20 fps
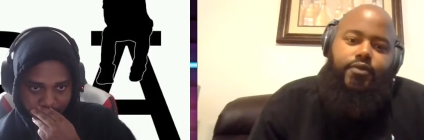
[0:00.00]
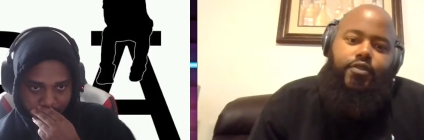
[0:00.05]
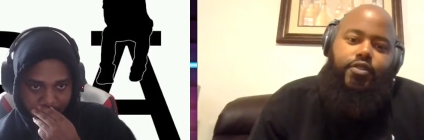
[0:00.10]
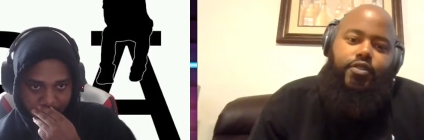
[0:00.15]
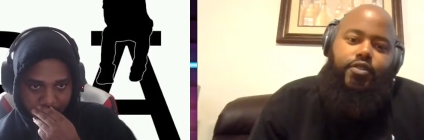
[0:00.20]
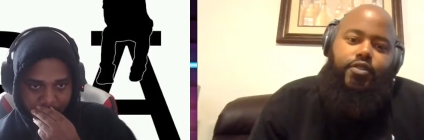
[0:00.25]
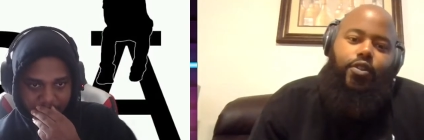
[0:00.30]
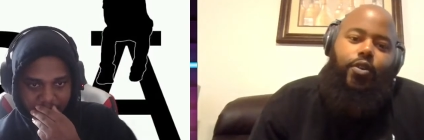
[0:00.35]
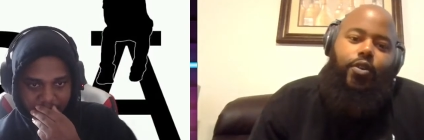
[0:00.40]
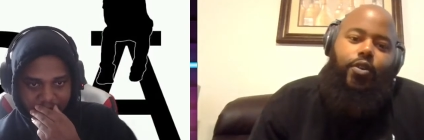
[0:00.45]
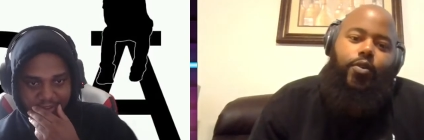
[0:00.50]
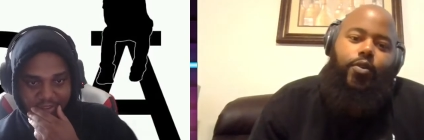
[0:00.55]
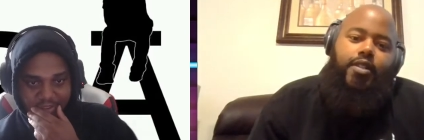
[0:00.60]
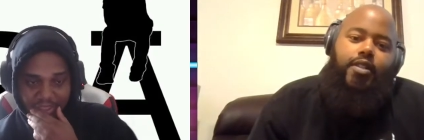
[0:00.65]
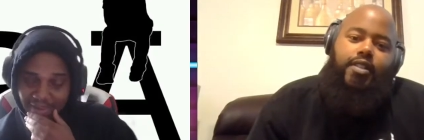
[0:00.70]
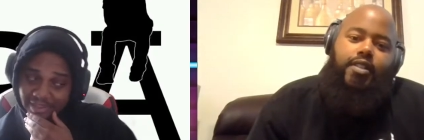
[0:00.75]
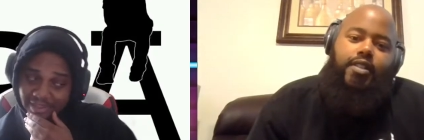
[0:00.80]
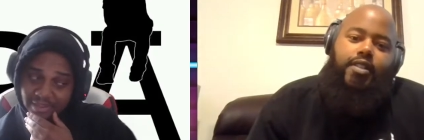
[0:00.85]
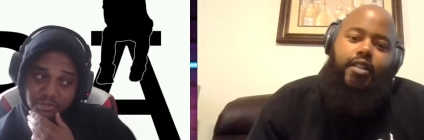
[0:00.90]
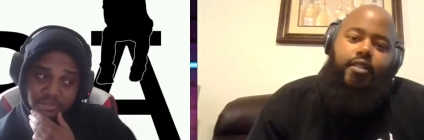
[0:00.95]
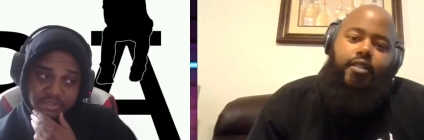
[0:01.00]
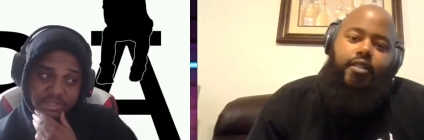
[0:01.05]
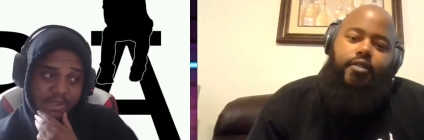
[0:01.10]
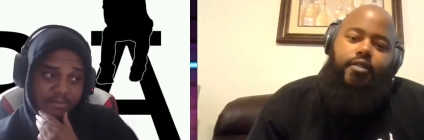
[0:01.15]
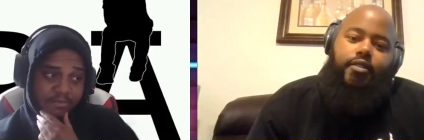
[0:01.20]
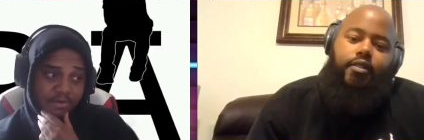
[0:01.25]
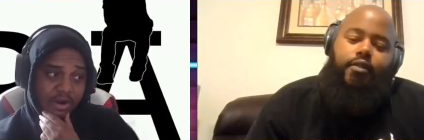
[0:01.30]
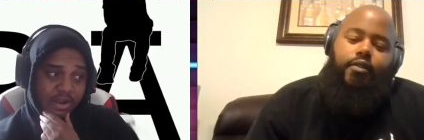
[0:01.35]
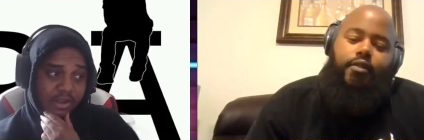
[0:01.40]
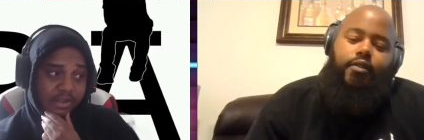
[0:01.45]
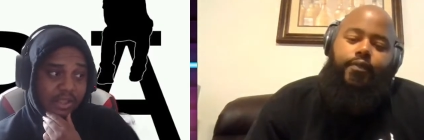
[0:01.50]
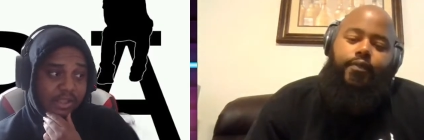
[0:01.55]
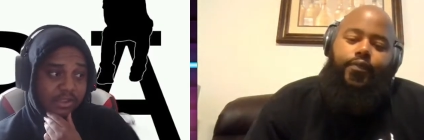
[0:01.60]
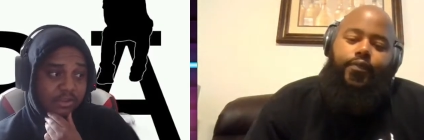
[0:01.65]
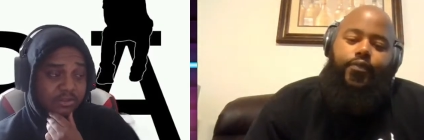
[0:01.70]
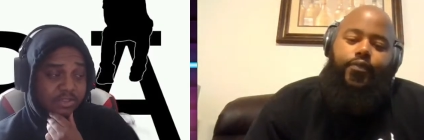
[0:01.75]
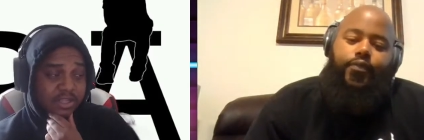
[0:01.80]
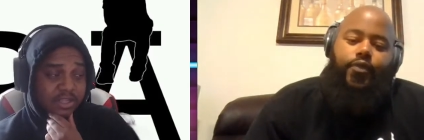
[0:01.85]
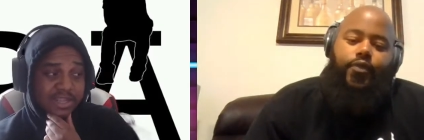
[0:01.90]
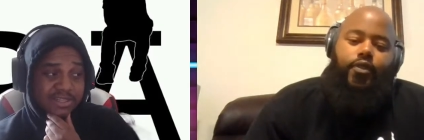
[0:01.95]
Speaker 1: But so like you said, bro, like
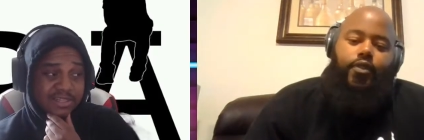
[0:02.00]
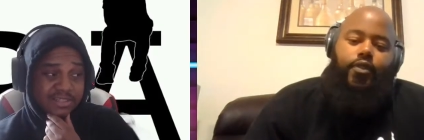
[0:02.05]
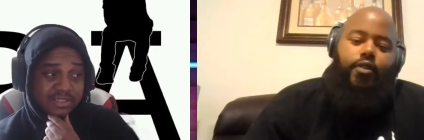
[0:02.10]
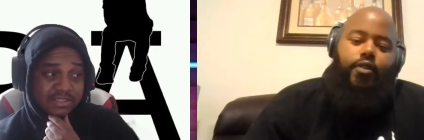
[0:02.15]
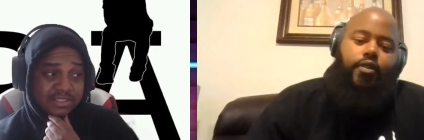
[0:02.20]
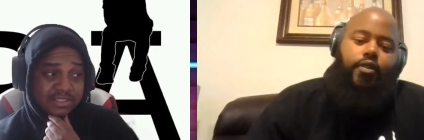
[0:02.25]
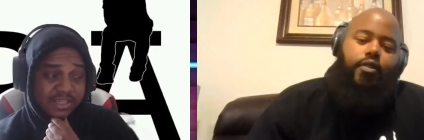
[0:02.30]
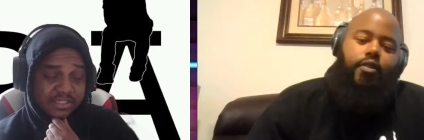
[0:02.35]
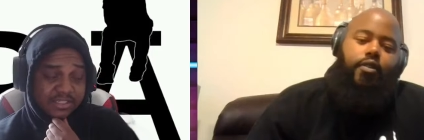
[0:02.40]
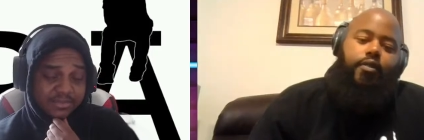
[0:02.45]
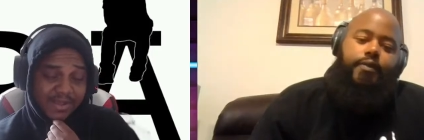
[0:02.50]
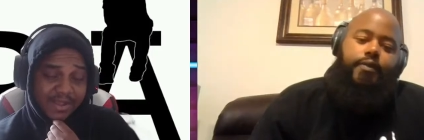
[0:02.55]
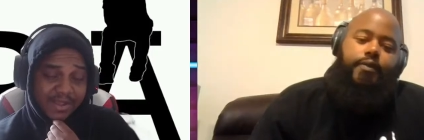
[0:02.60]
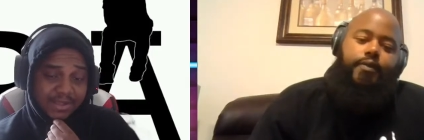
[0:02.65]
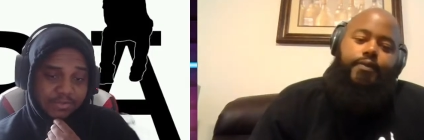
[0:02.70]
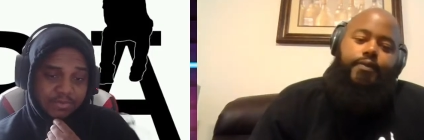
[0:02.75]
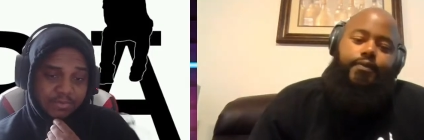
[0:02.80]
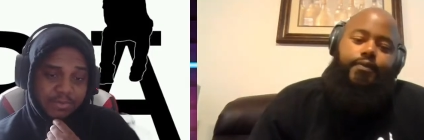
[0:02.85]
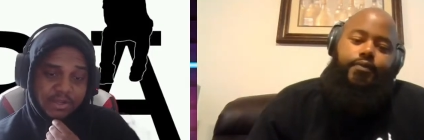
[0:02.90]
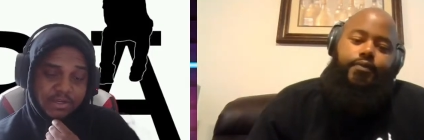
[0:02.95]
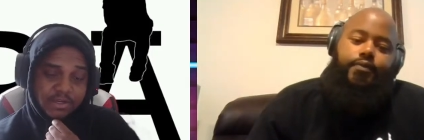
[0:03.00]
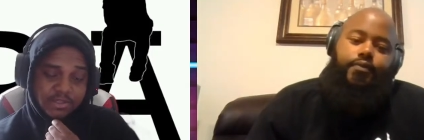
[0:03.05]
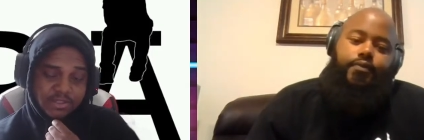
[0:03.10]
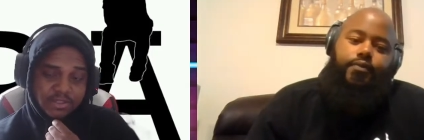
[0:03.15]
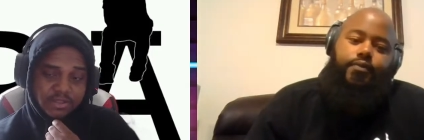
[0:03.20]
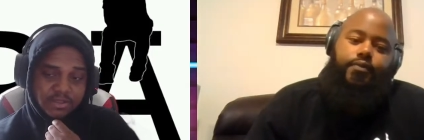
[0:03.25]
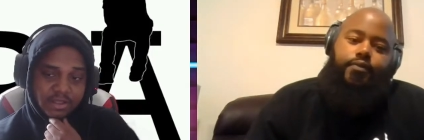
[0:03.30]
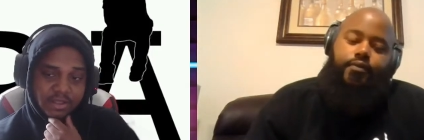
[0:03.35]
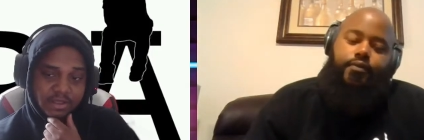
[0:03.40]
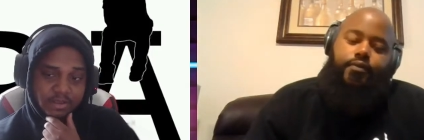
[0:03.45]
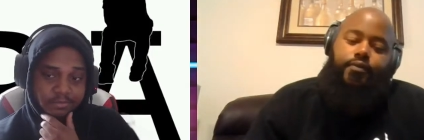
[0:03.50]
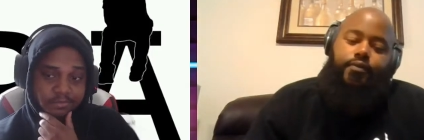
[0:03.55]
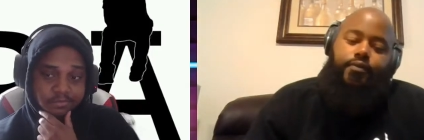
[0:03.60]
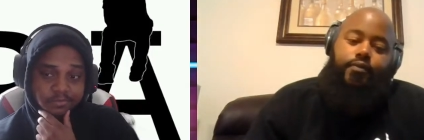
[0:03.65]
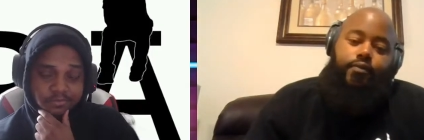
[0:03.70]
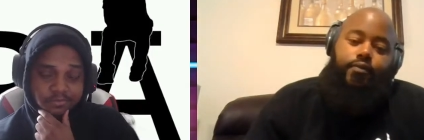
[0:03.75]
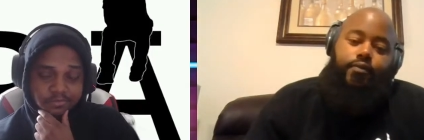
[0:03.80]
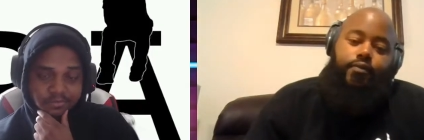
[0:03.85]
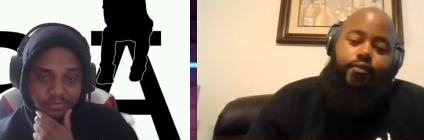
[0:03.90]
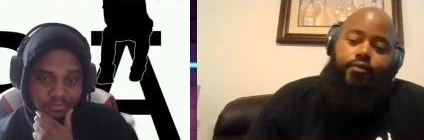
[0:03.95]
you said, it's a chess match. But here's the thing:
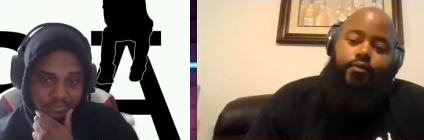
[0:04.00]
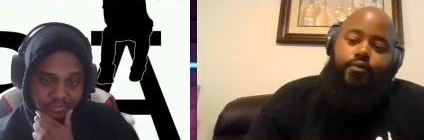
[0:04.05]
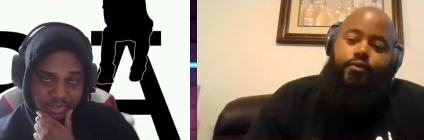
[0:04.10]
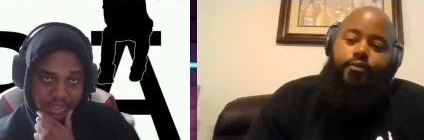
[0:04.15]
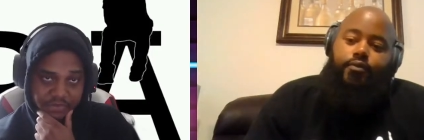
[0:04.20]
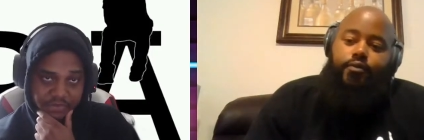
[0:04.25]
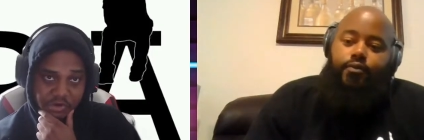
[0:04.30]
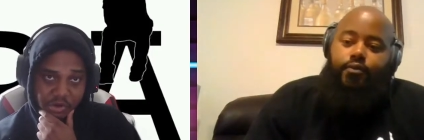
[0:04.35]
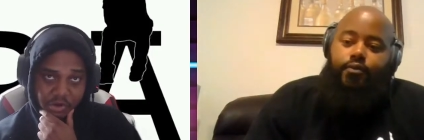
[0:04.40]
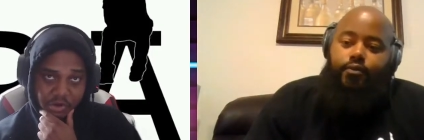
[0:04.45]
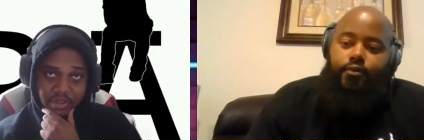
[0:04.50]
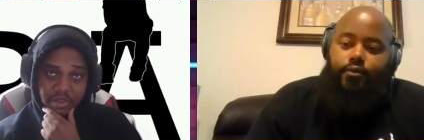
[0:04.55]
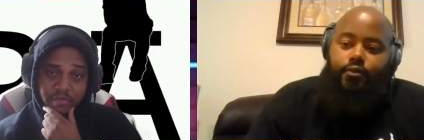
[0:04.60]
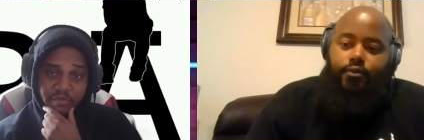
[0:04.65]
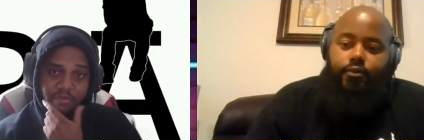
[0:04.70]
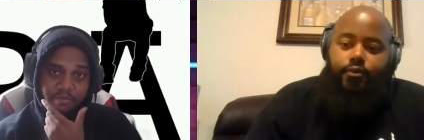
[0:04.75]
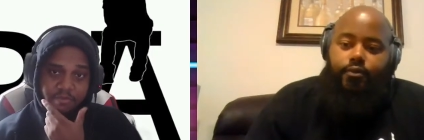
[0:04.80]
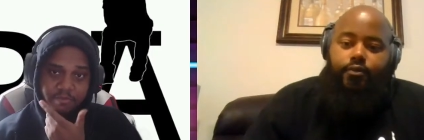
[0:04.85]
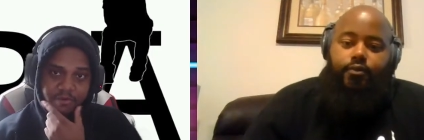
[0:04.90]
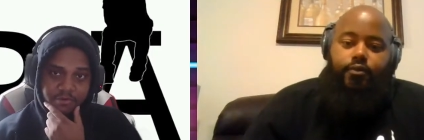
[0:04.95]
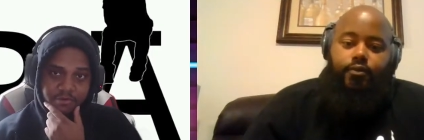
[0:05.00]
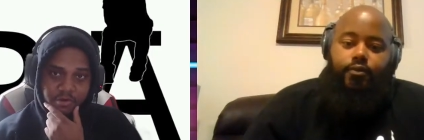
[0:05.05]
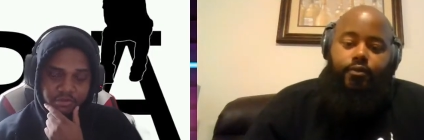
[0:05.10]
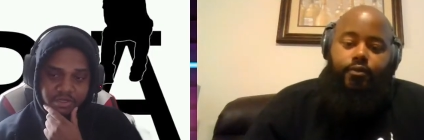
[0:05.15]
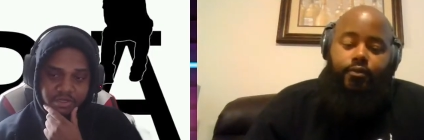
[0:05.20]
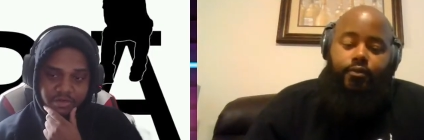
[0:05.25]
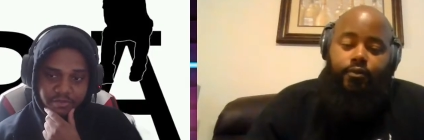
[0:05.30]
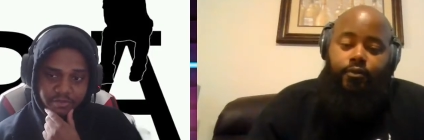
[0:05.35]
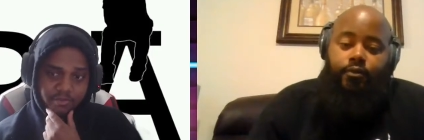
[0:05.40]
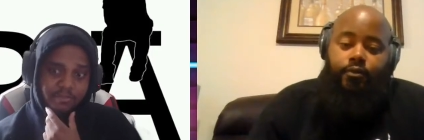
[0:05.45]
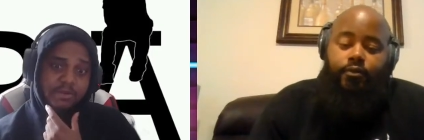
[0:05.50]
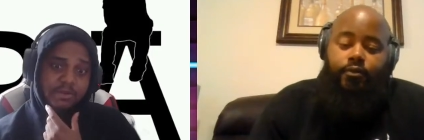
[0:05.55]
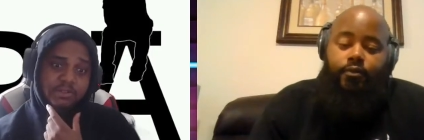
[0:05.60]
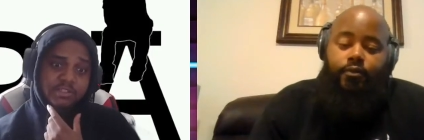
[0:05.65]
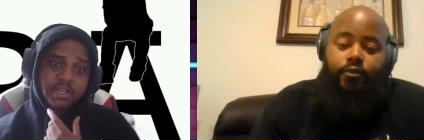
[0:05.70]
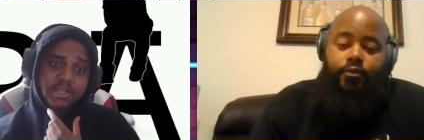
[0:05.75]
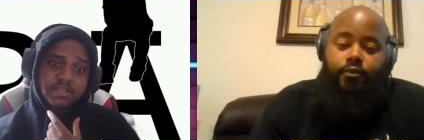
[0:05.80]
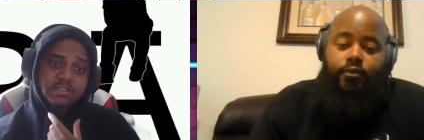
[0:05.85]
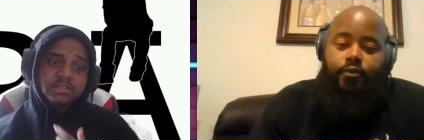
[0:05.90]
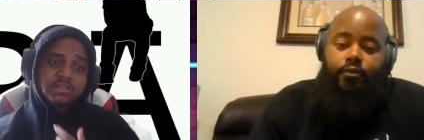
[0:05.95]
if anybody knows anything about
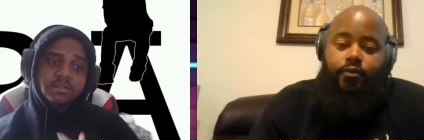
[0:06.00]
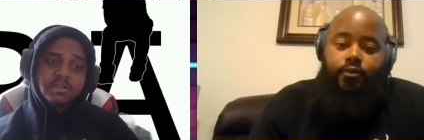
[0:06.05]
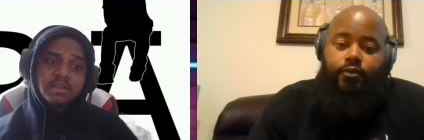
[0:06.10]
chess,